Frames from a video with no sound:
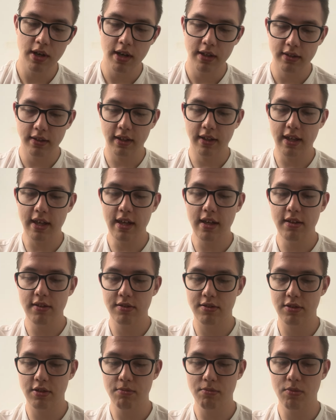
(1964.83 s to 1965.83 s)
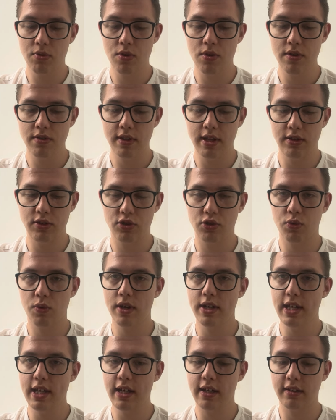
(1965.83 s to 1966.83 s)
the keys to more than
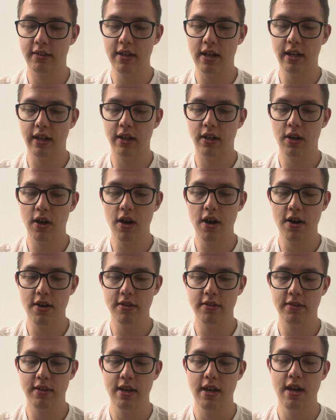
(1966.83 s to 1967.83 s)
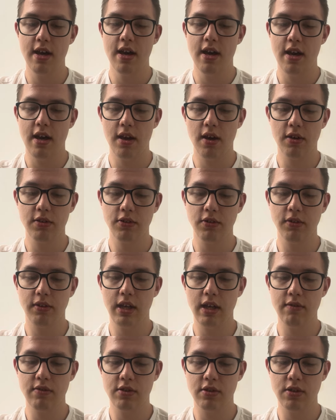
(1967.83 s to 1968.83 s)
20 exotic cars, it also
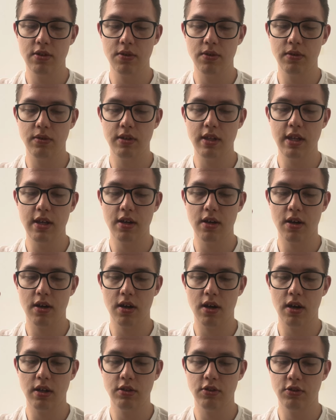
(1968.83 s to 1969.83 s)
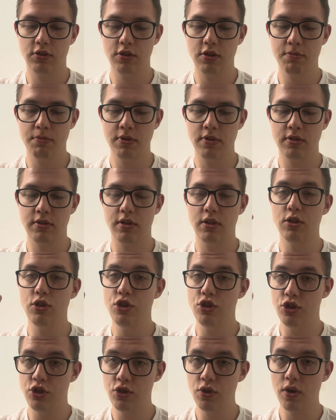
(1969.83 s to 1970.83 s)
gives you the unsurpassed
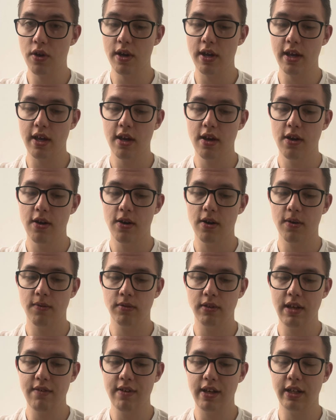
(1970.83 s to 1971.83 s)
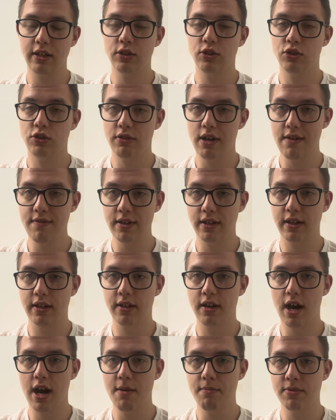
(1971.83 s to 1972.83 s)
joy of leaving traffic
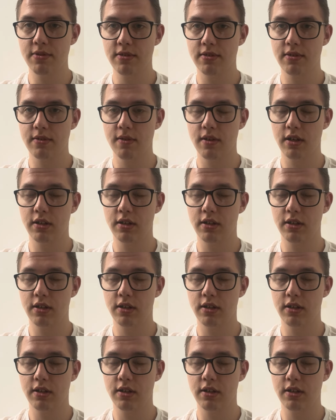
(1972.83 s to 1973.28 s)
cops